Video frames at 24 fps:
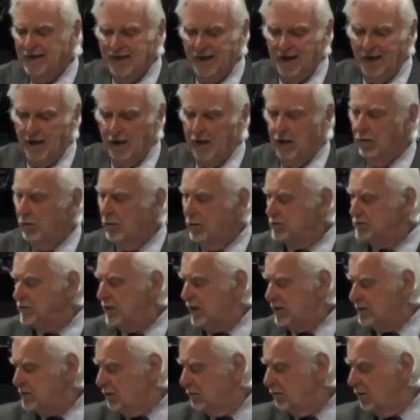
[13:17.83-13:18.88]
Hey, what's
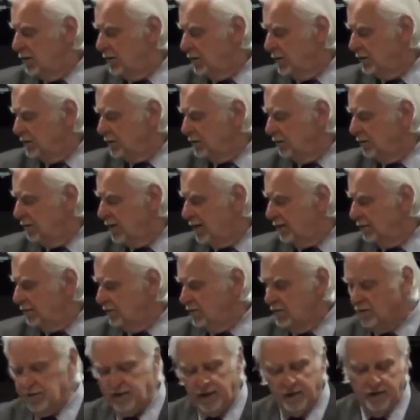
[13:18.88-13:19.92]
that corn on the ground?
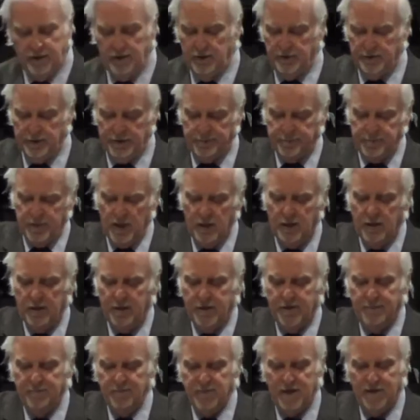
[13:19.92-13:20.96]
Okay, there.
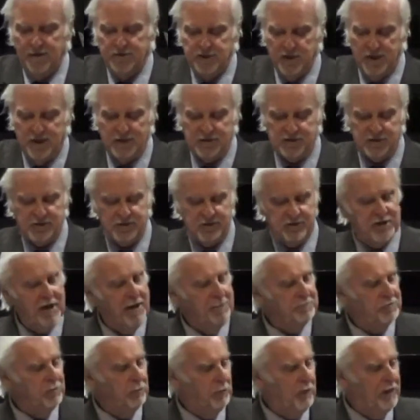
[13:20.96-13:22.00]
Genesis
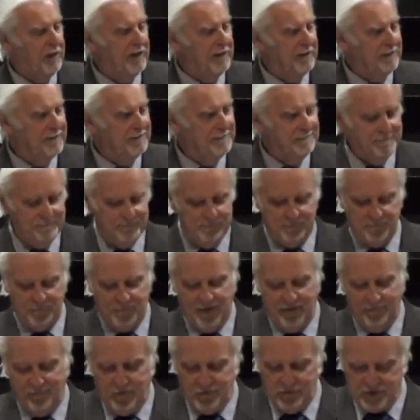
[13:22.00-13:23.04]
chapter 1,
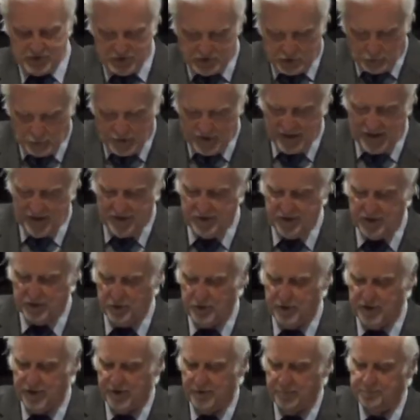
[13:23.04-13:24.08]
verses 28 and
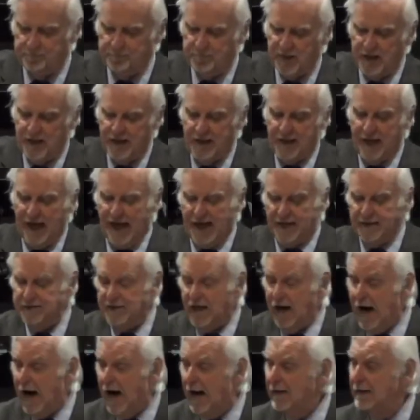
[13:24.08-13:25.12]
30. And
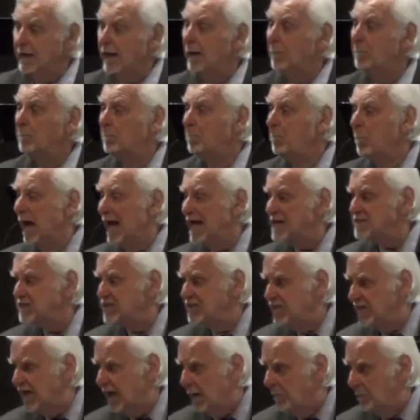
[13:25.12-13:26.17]
God blessed
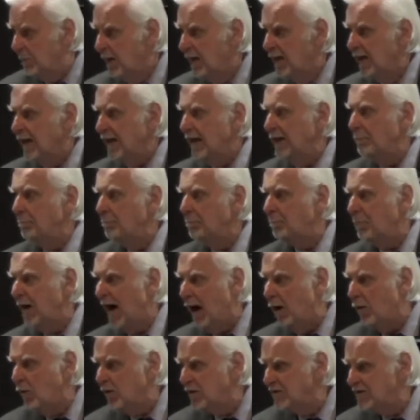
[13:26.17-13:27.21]
them,
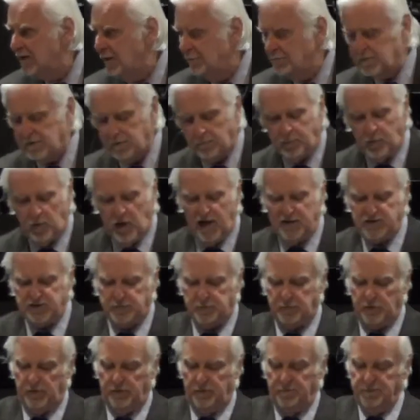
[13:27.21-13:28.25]
empowered them to
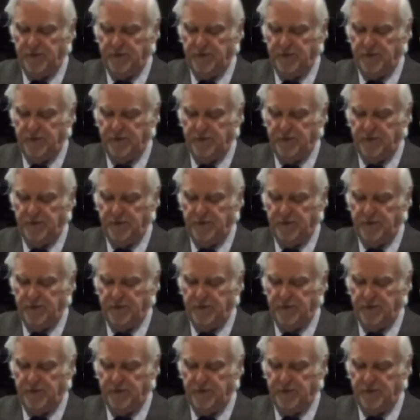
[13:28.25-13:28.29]
prosper.